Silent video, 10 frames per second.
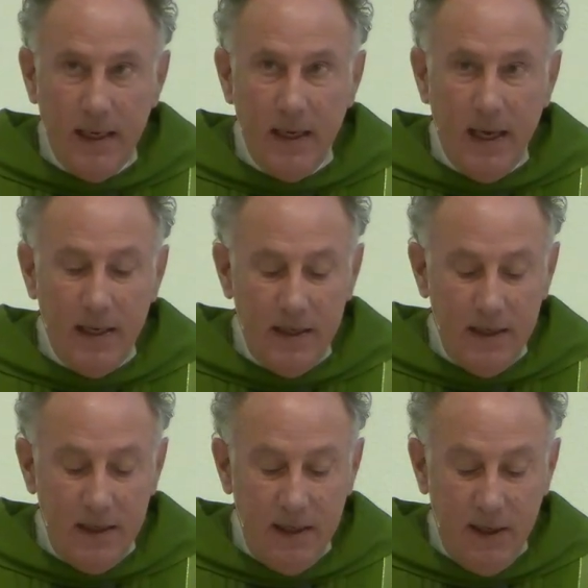
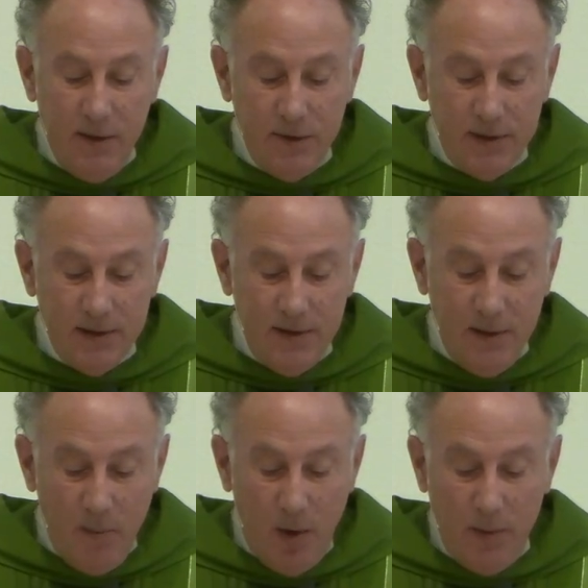and here's the
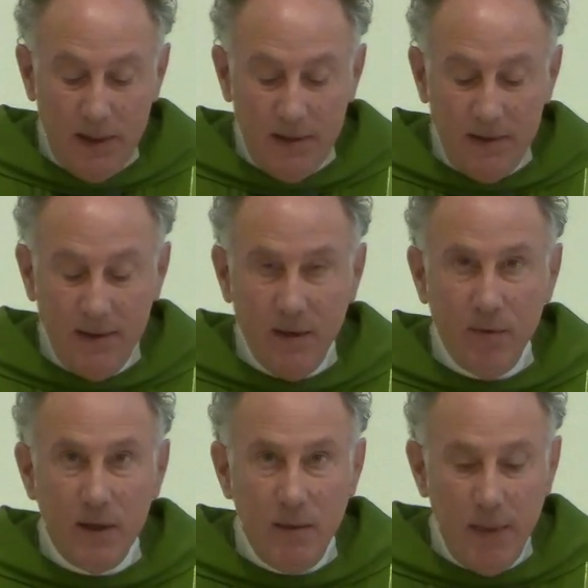moment that
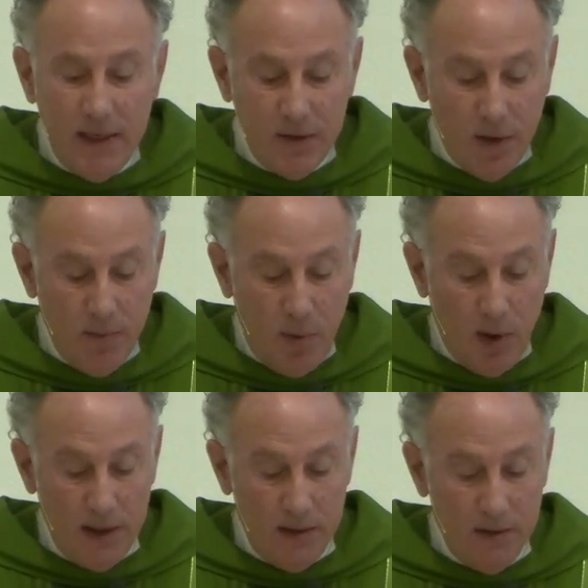really makes our
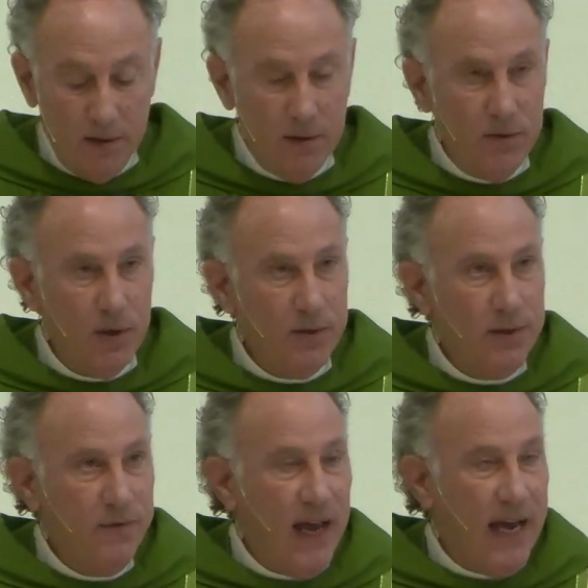point
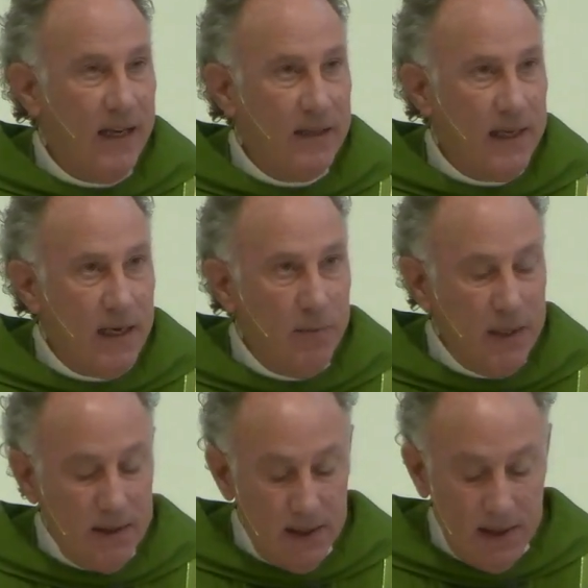Joseph had his
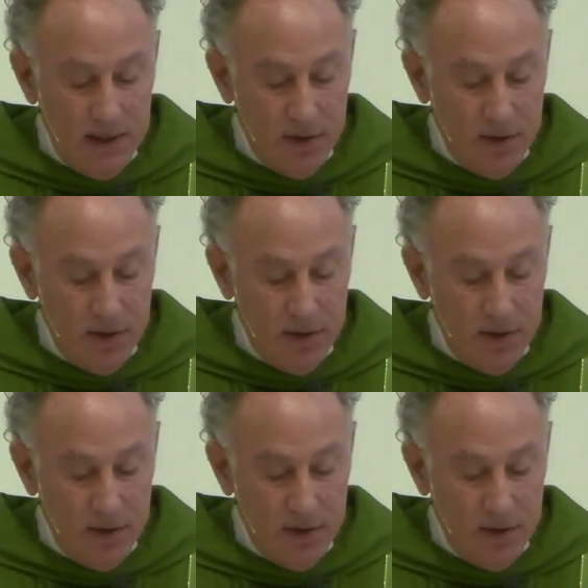enemies in his